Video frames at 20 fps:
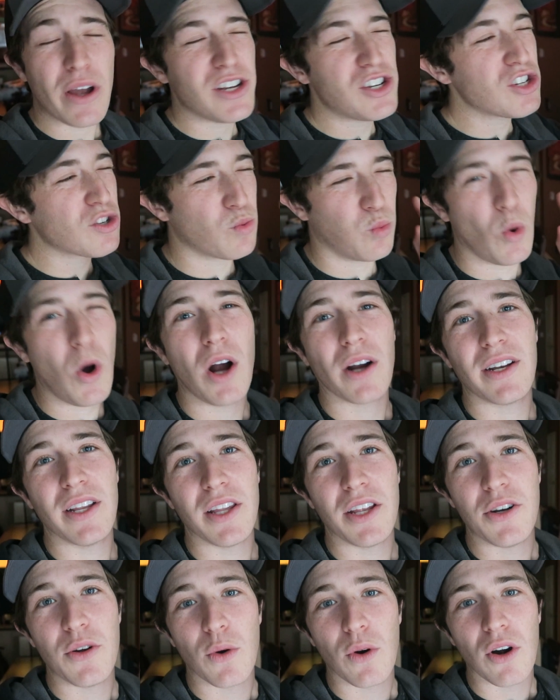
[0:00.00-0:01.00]
I just walked
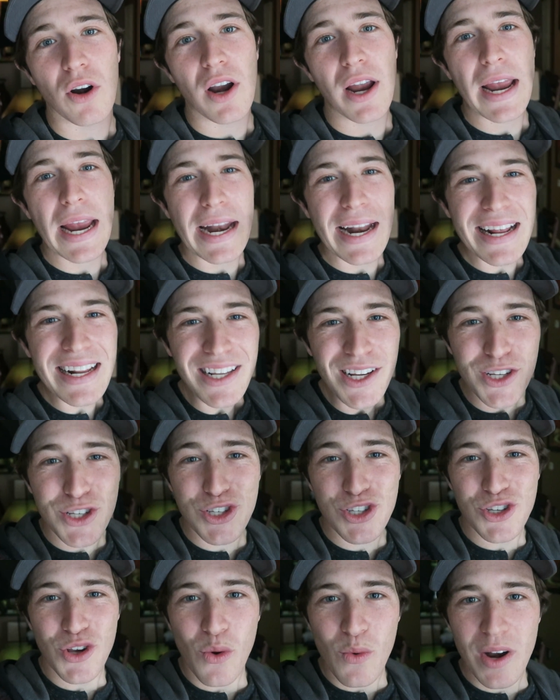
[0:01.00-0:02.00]
in the door and it
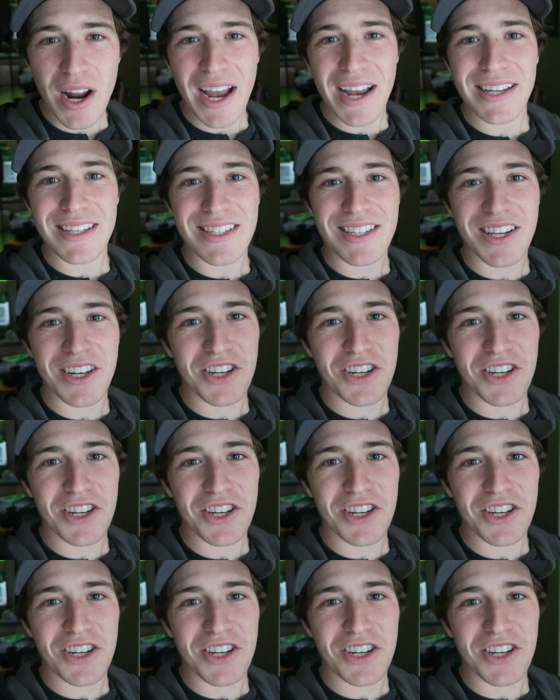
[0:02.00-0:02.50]
is so nice